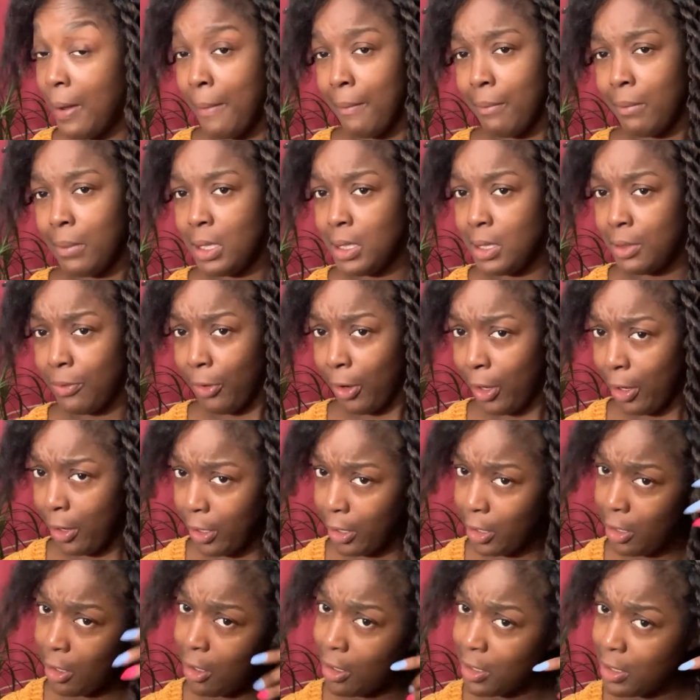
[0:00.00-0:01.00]
But it's very
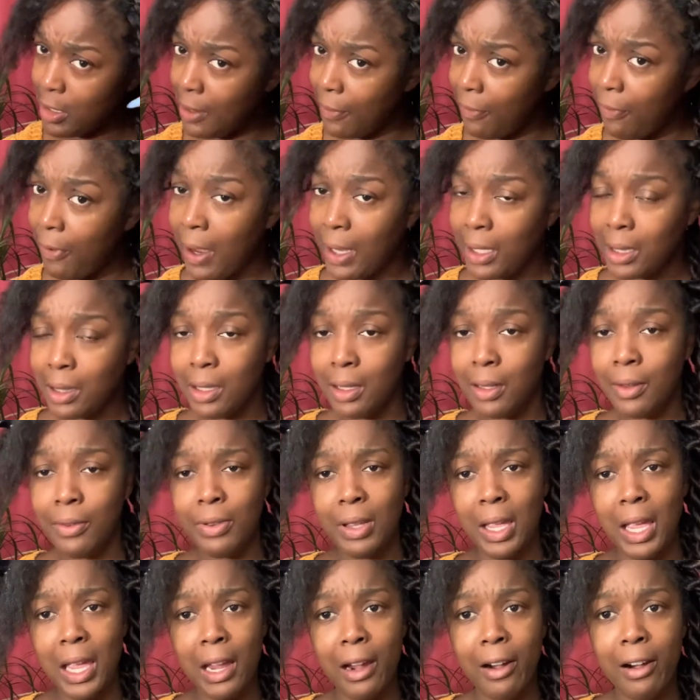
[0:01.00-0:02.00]
cost effective.
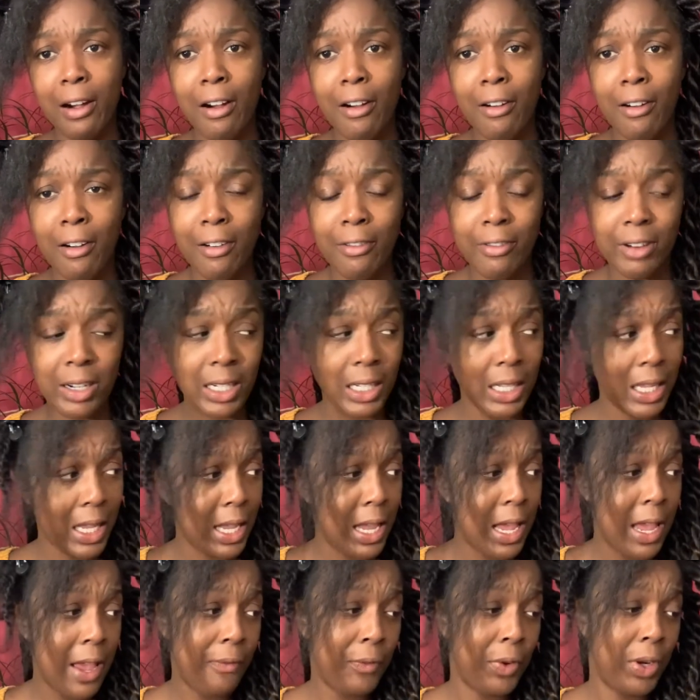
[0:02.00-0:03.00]
Hair I already
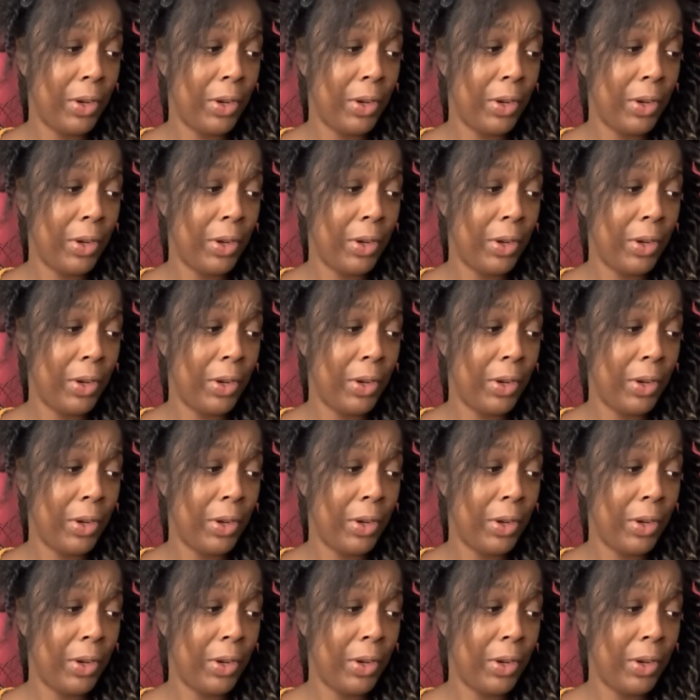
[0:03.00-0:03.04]
have,